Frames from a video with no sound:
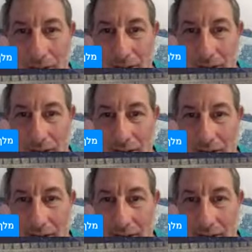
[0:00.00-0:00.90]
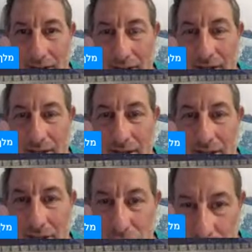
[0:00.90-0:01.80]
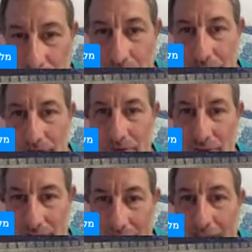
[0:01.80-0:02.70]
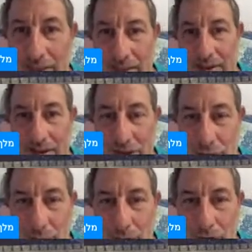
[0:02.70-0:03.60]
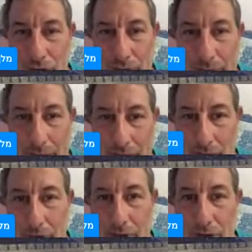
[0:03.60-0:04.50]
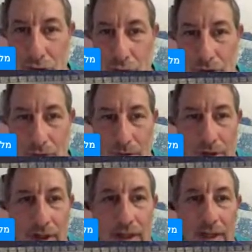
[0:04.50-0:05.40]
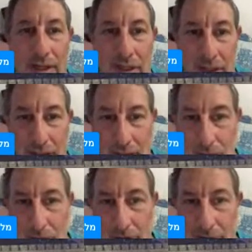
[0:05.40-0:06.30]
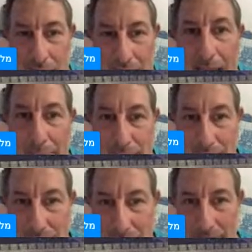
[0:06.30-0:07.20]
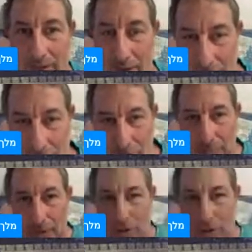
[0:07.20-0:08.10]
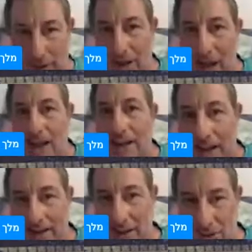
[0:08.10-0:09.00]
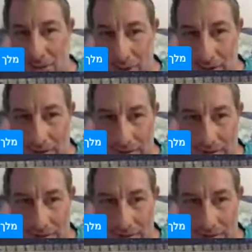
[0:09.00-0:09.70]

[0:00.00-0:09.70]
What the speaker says: Moshe b'chiro, his chosen one, stood in the gap. Basically, he stood between God and Israel. Okay, lifanav,